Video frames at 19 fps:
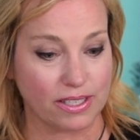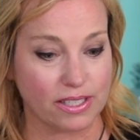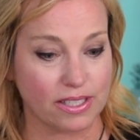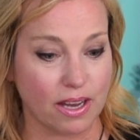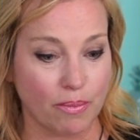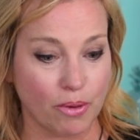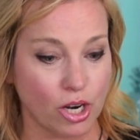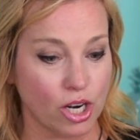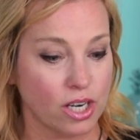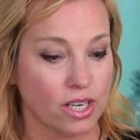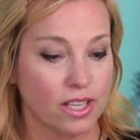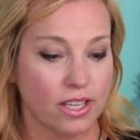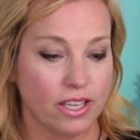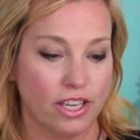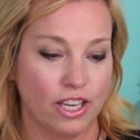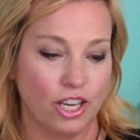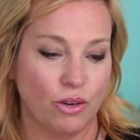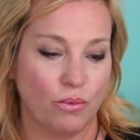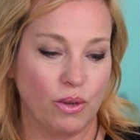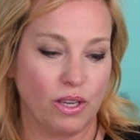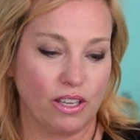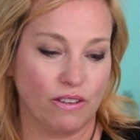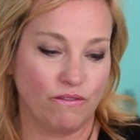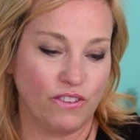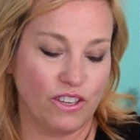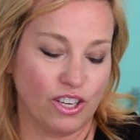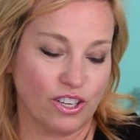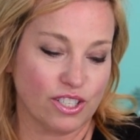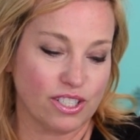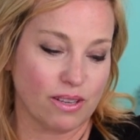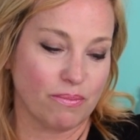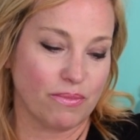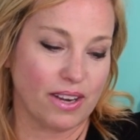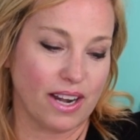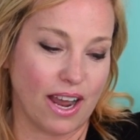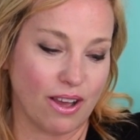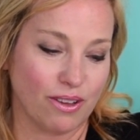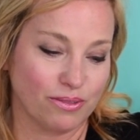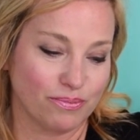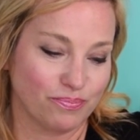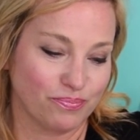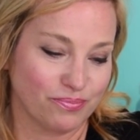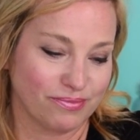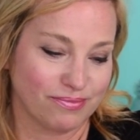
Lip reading: summer, we can figure something out.